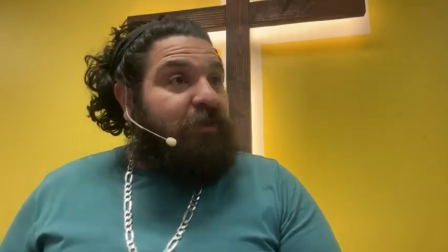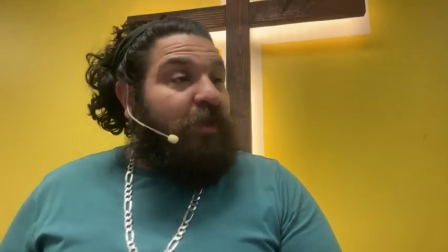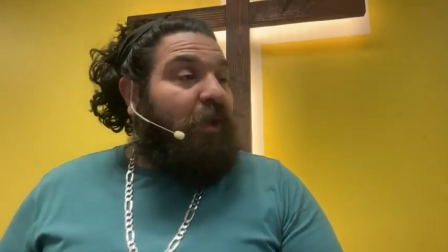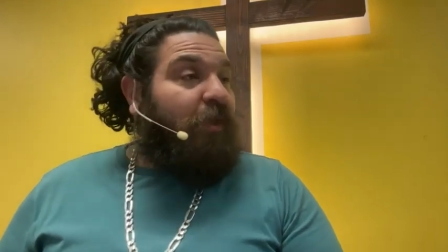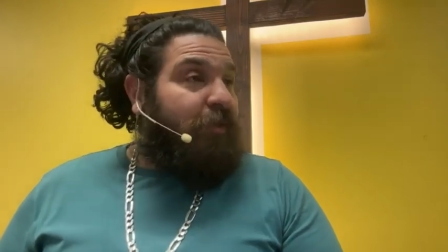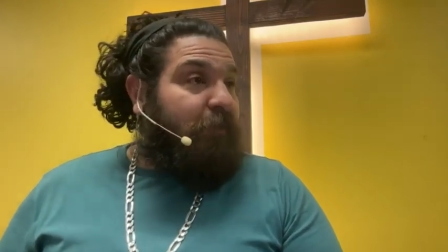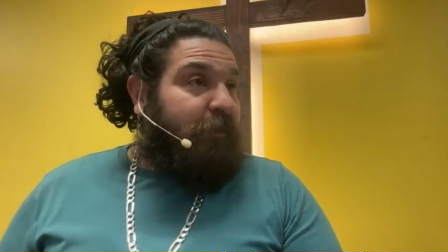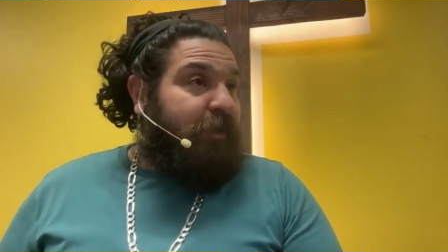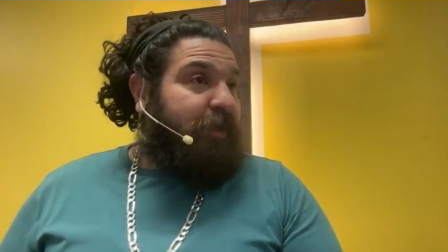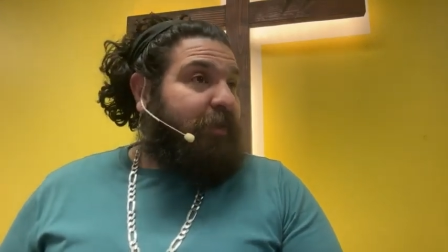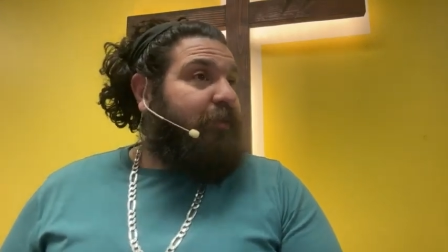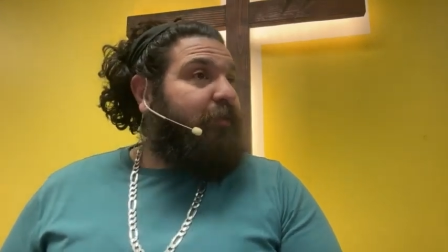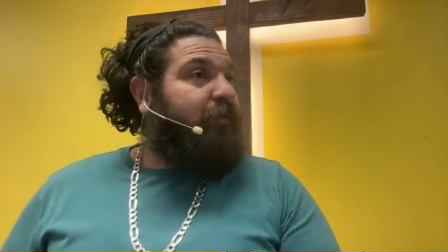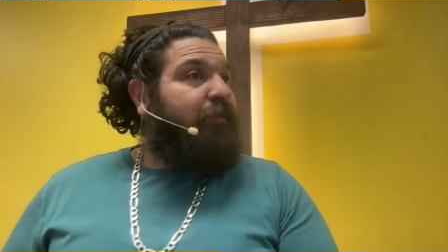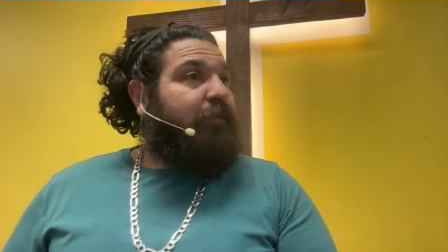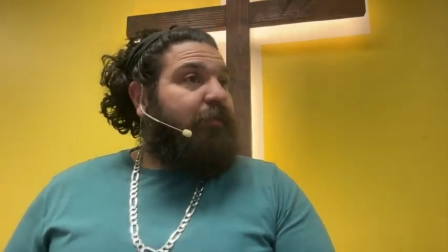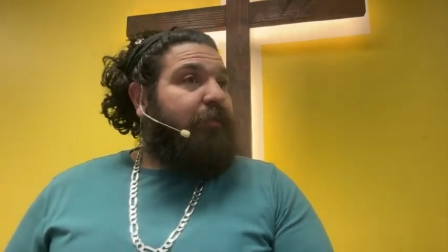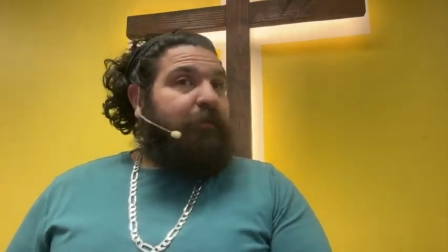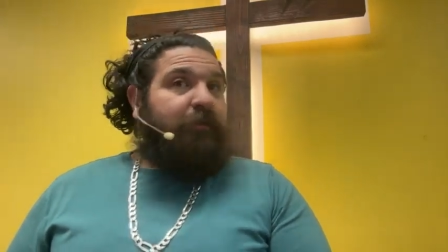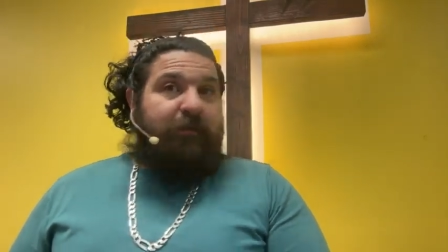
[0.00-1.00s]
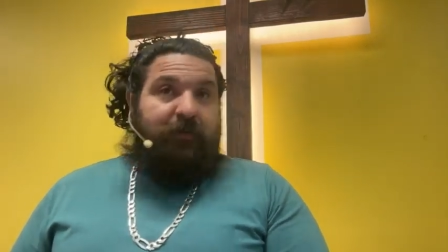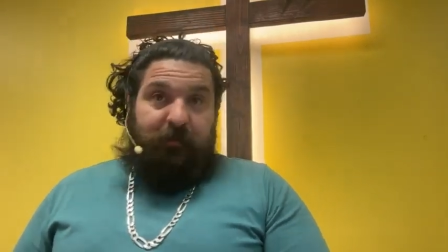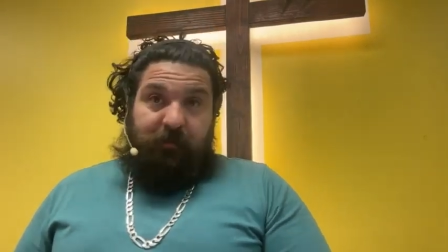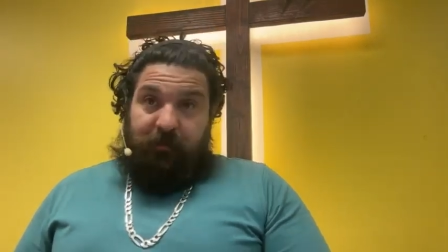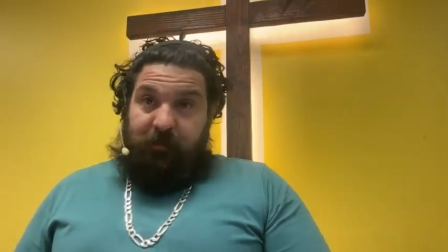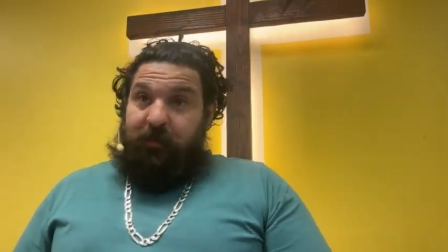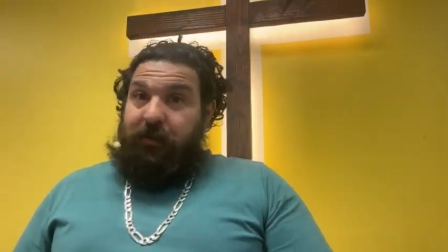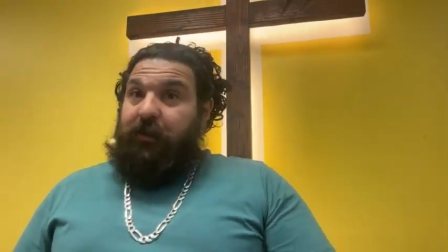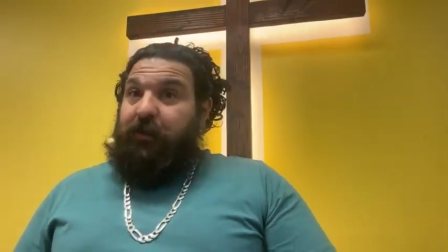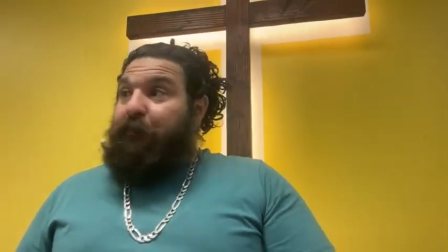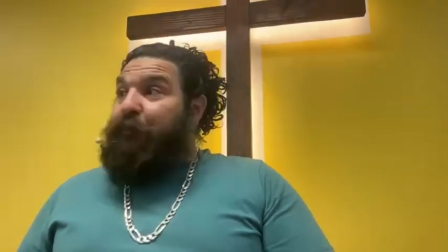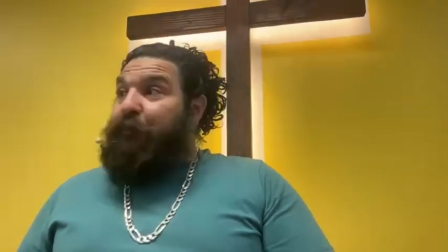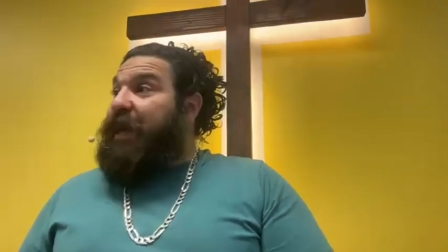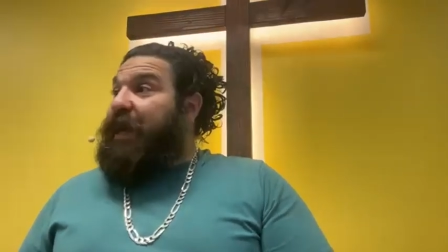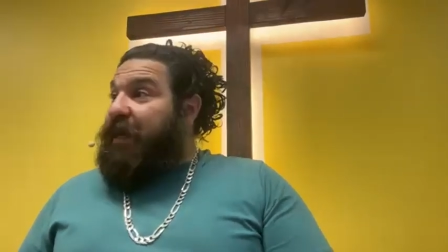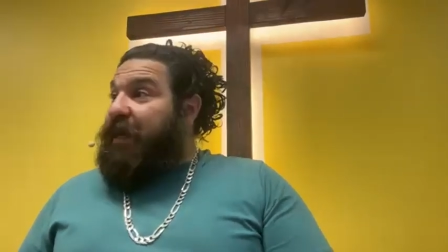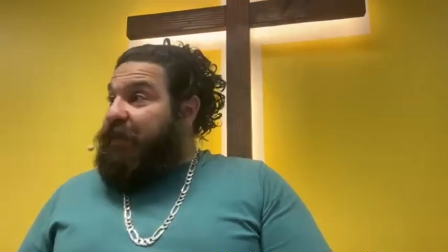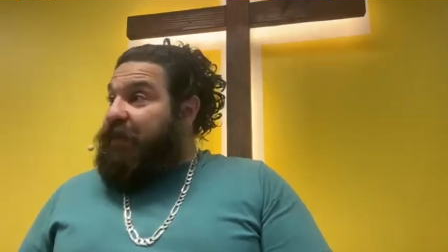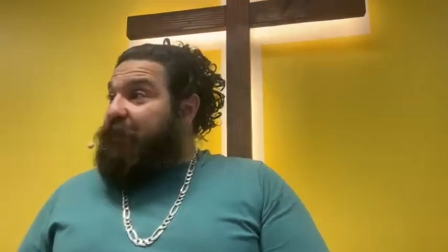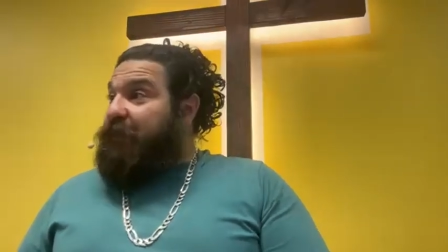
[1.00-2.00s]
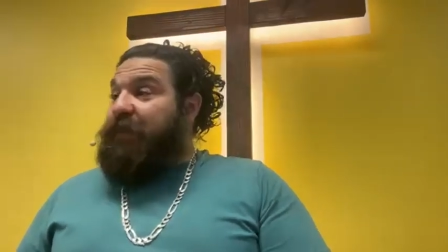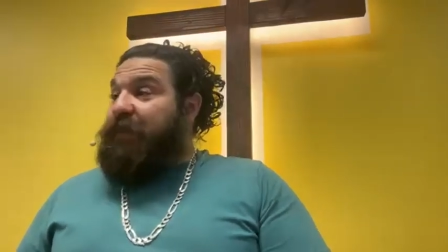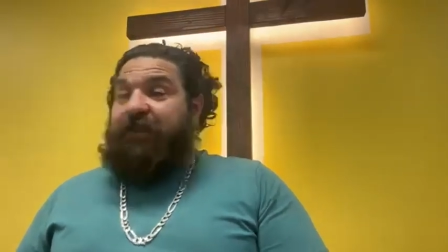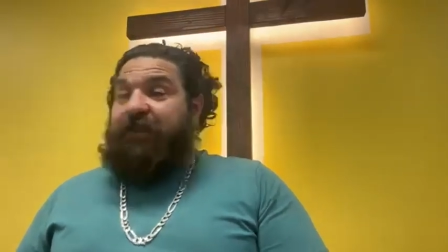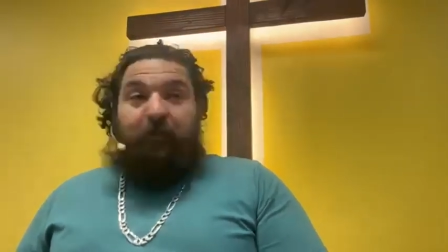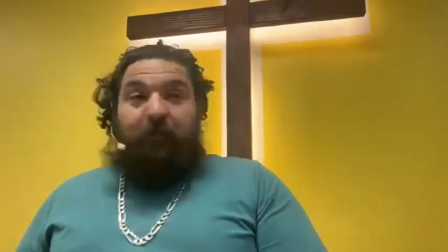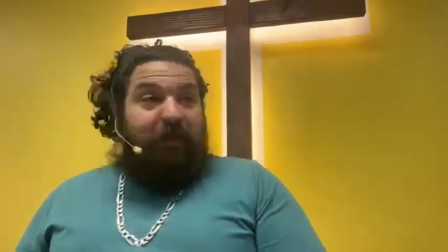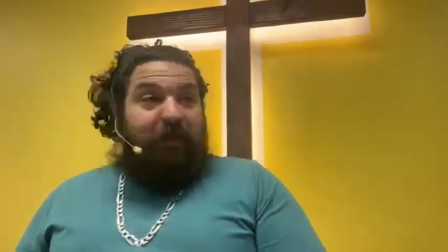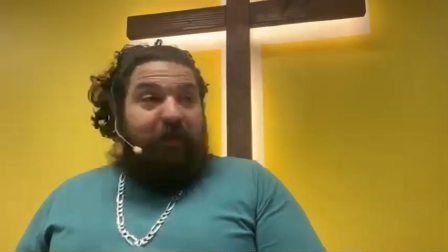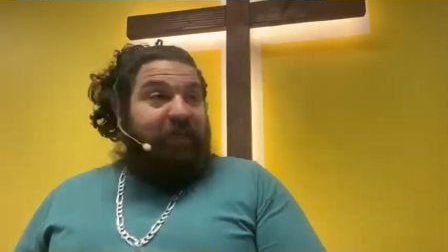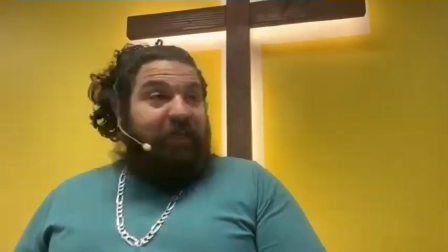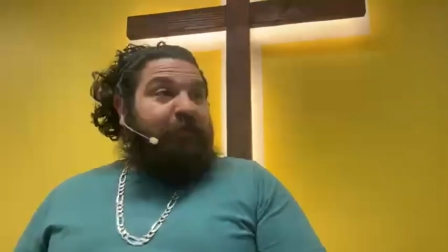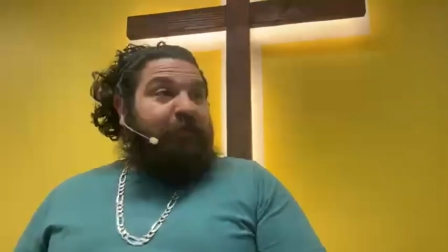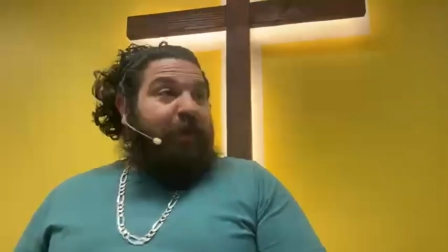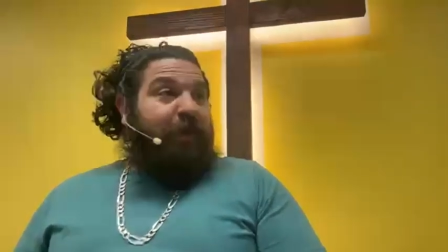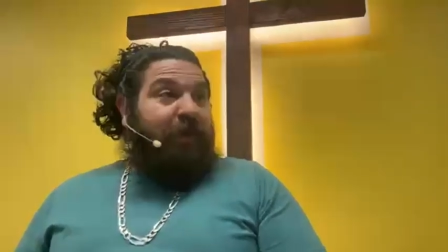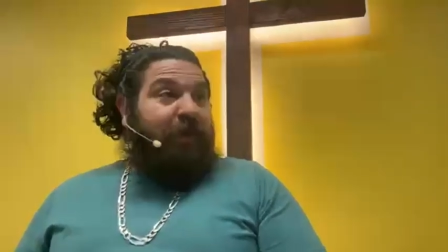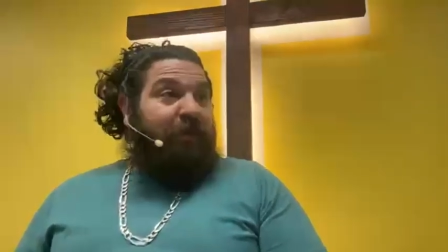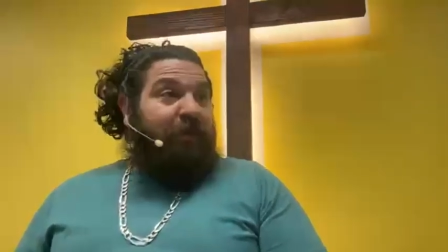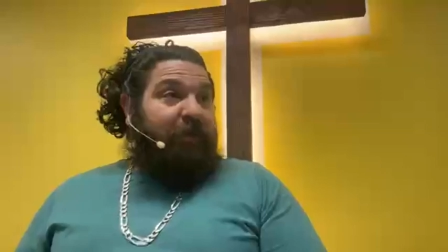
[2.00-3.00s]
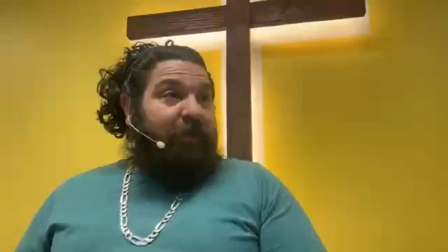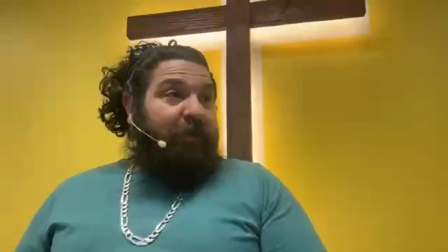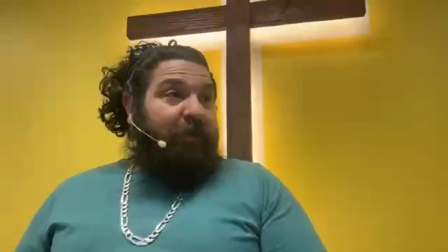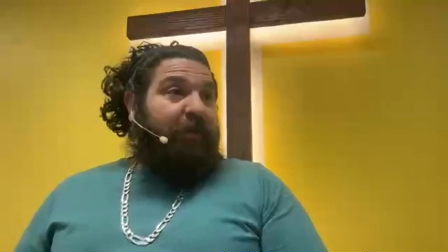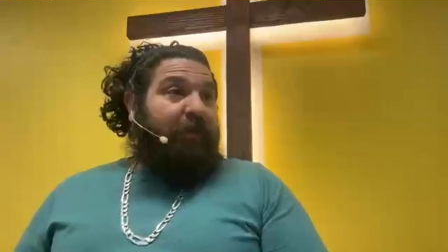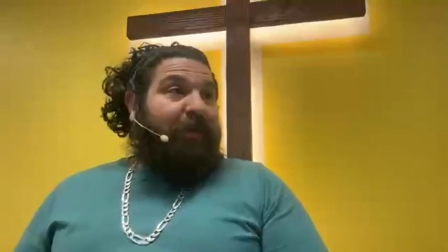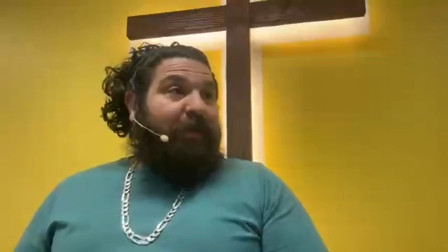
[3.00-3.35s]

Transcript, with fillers: Solomon, peace, Mister Peacemaker.